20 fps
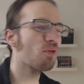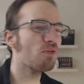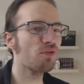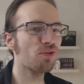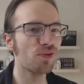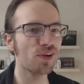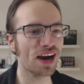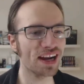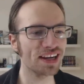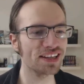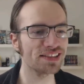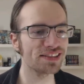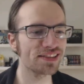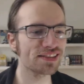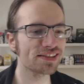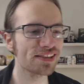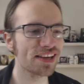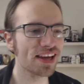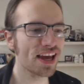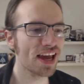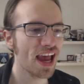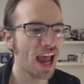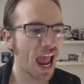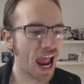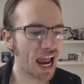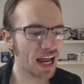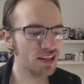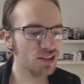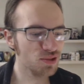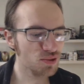over, and it's just,
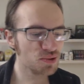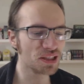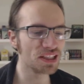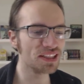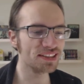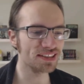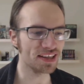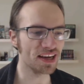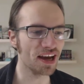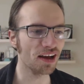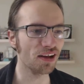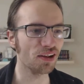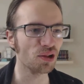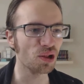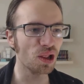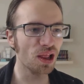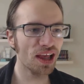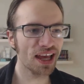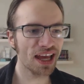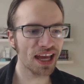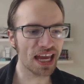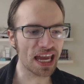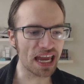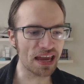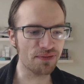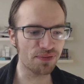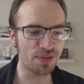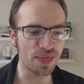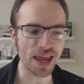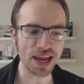and you can tell
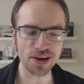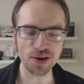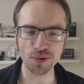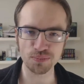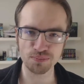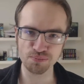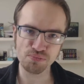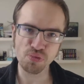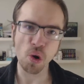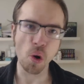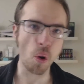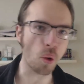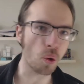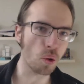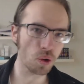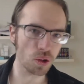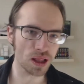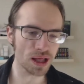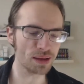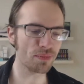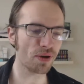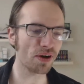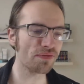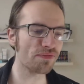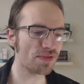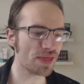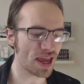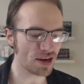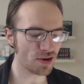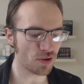if they don't pull him,
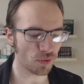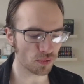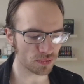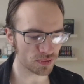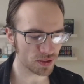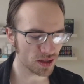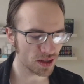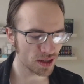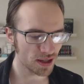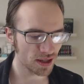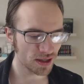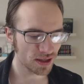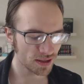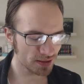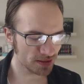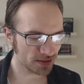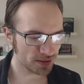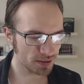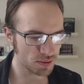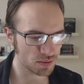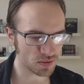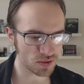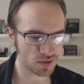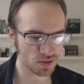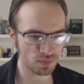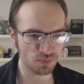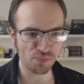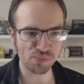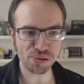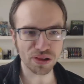if they don't
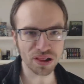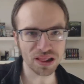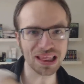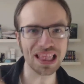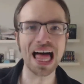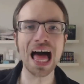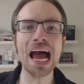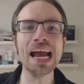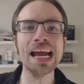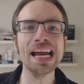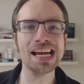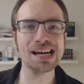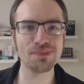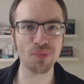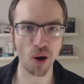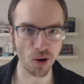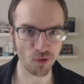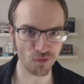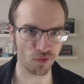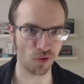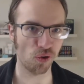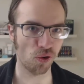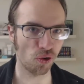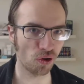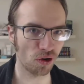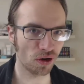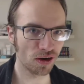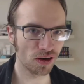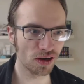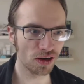ply him off
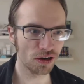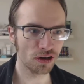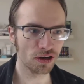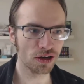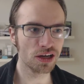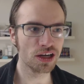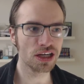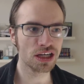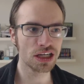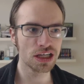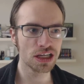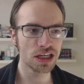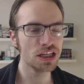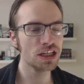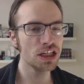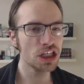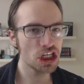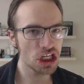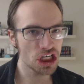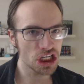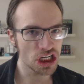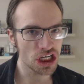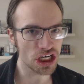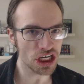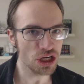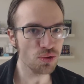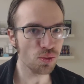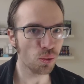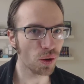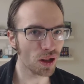her,
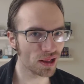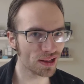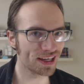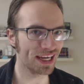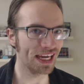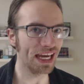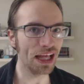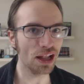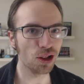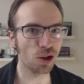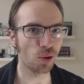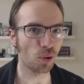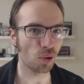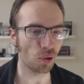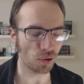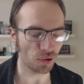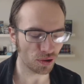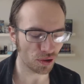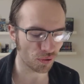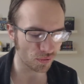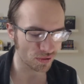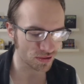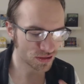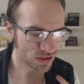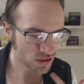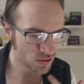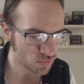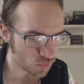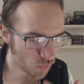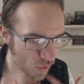he will kill her, you know. And
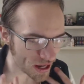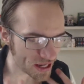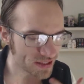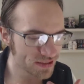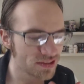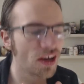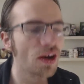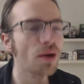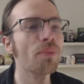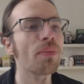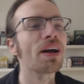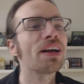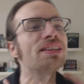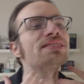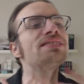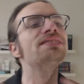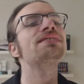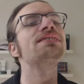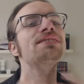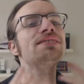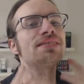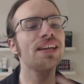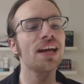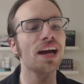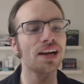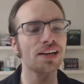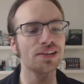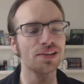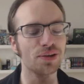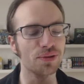she wakes up, and he's
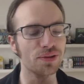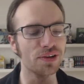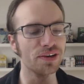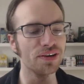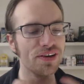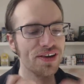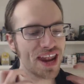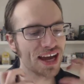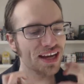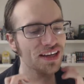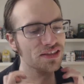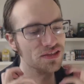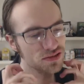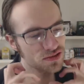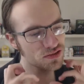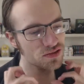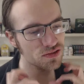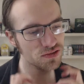got, you know, the neck,